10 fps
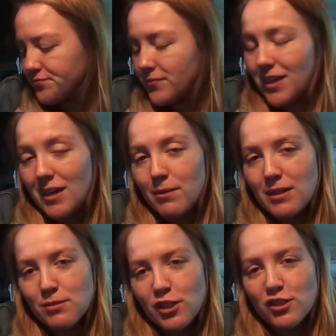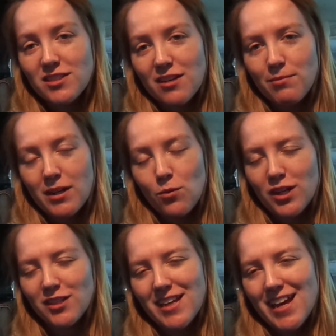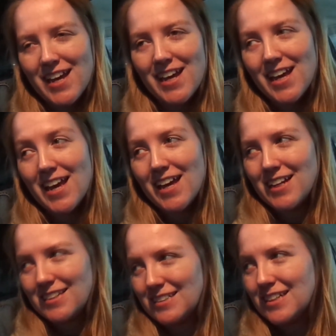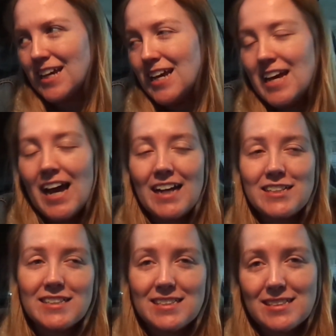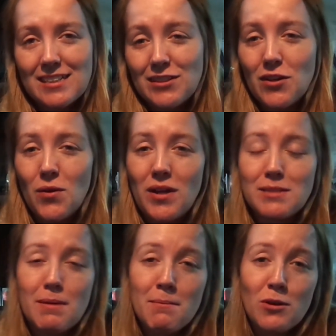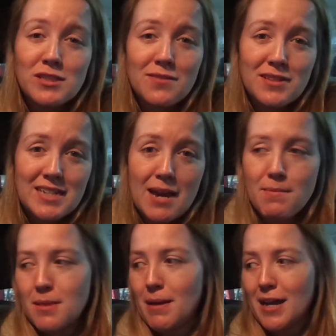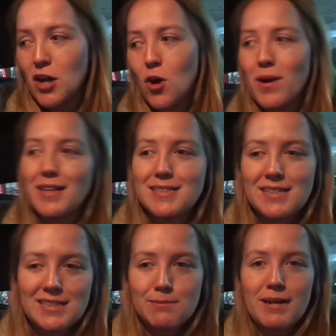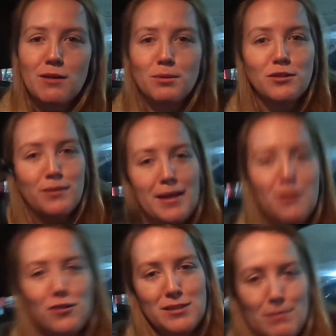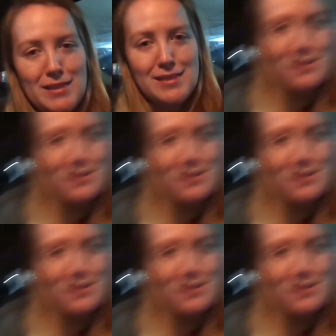Hi, my name's Kirsten, I've been at work all day, and I spent most of the time in the back hallway listening to Michael Blue play Christmas,